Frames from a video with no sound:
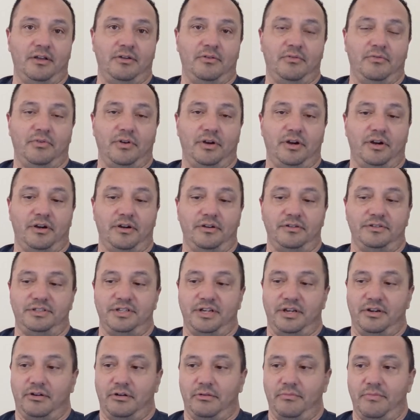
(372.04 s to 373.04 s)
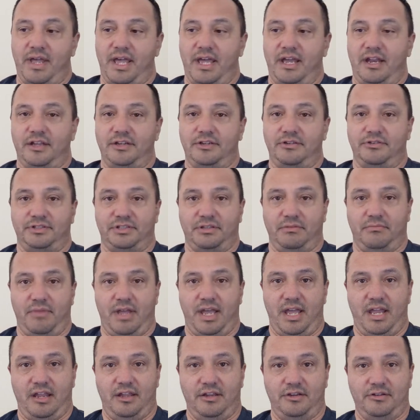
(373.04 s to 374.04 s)
where general managers and
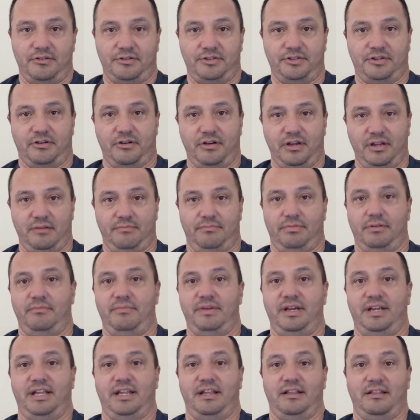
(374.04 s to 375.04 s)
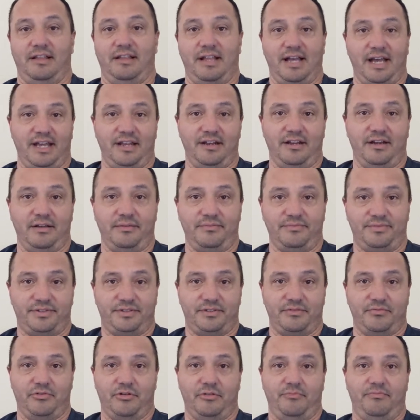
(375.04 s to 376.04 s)
managers are implementing lineups
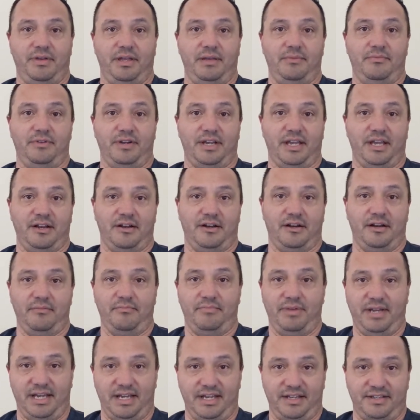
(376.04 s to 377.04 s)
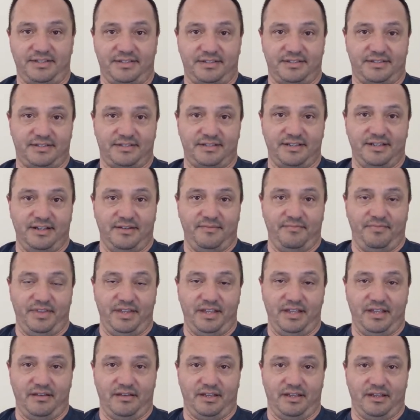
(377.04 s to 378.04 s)
to where people get on base,
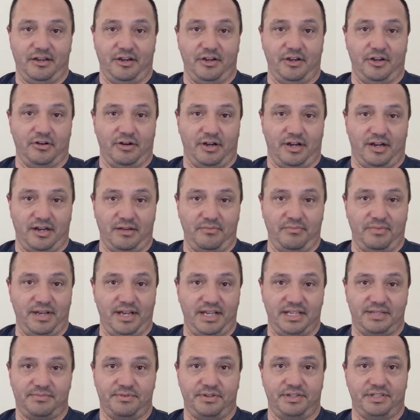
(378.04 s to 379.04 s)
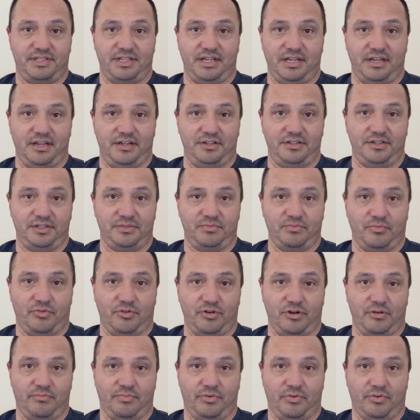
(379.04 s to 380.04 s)
and your on base percentage is
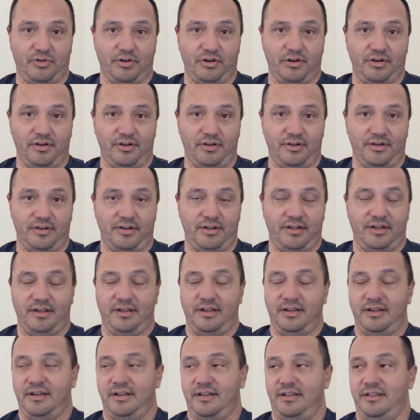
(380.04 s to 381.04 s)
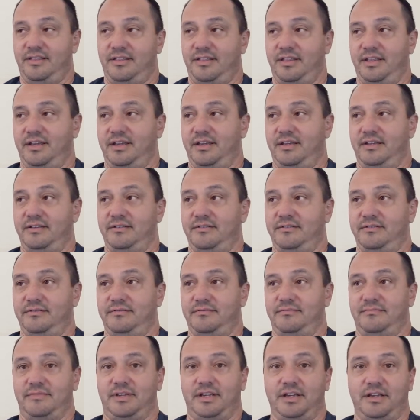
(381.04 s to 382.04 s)
more important
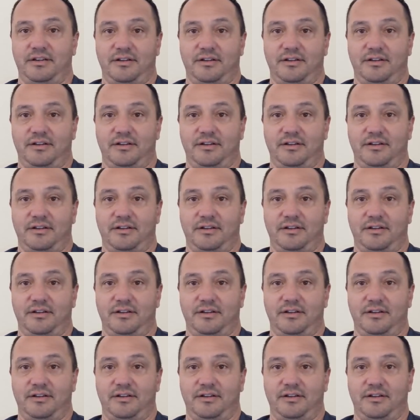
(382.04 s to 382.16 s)
than